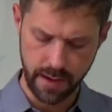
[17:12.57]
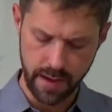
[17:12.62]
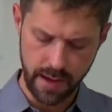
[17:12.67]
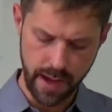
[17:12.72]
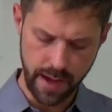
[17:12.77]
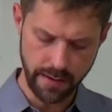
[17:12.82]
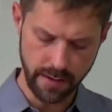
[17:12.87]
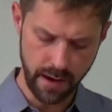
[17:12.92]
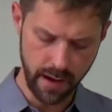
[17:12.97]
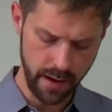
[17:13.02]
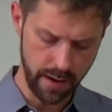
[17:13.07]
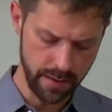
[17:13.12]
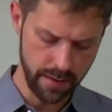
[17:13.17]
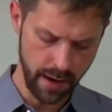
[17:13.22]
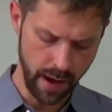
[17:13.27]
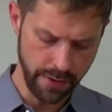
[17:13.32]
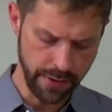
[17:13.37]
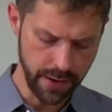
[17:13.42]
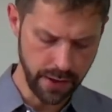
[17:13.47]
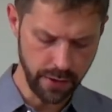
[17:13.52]
And I
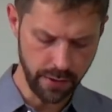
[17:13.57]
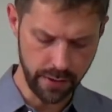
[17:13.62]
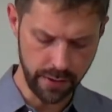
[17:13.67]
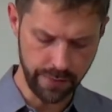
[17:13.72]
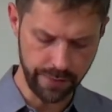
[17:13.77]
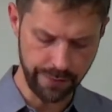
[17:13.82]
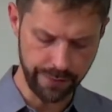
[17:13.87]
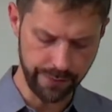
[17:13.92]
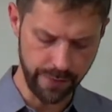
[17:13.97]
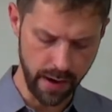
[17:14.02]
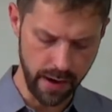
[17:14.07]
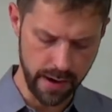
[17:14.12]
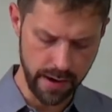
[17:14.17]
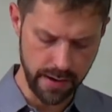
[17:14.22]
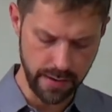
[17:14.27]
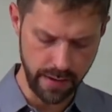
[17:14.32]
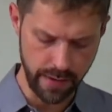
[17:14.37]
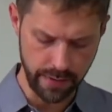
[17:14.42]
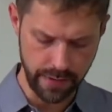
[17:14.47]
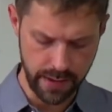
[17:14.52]
think you're going to find
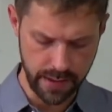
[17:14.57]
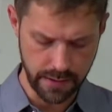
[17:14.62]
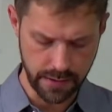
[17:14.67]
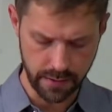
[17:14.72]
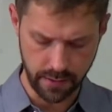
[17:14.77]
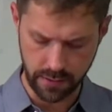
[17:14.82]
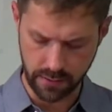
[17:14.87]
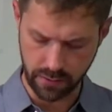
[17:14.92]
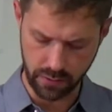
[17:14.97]
that these are